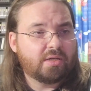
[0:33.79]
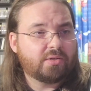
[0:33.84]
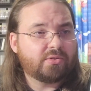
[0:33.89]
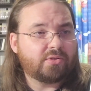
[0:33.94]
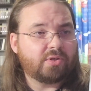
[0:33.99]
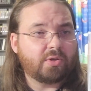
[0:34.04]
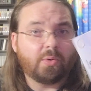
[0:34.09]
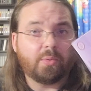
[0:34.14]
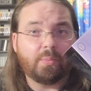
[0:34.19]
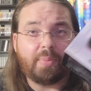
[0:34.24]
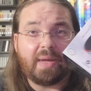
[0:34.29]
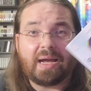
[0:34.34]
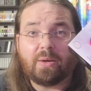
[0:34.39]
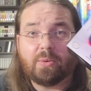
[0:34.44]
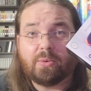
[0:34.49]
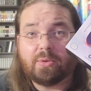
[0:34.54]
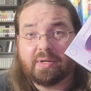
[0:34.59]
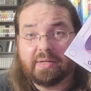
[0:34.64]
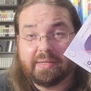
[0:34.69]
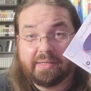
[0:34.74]
So
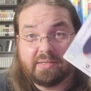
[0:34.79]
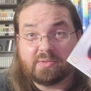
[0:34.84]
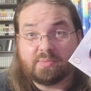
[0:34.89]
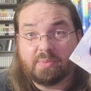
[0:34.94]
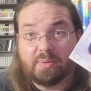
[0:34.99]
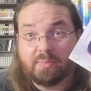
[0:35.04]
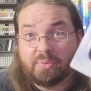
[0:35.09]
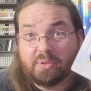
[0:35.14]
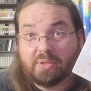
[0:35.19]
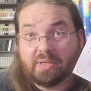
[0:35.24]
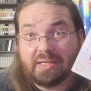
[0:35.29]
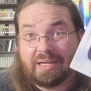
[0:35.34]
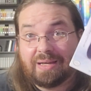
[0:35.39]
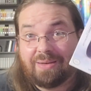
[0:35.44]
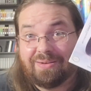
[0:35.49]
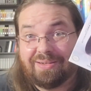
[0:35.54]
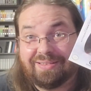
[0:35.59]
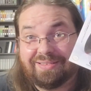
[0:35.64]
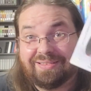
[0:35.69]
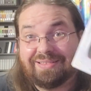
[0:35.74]
PowerA has been putting
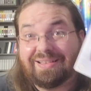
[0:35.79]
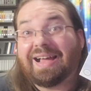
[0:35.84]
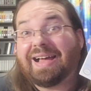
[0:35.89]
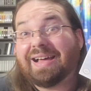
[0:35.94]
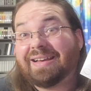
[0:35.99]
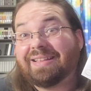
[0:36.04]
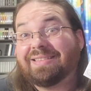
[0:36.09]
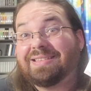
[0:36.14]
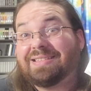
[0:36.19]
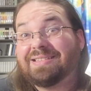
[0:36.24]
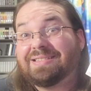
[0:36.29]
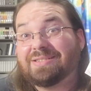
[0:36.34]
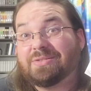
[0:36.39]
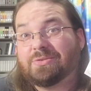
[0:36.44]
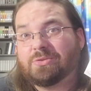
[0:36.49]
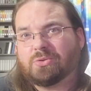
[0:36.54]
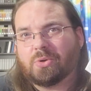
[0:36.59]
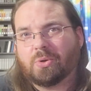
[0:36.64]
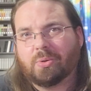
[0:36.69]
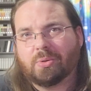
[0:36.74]
out a lot of these
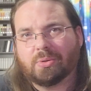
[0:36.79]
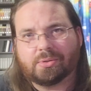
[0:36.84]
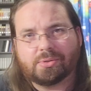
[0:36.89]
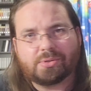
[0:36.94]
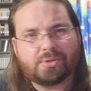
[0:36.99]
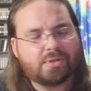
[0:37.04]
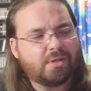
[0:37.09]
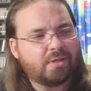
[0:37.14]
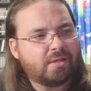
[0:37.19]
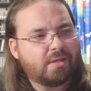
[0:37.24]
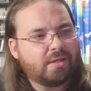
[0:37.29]
controllers,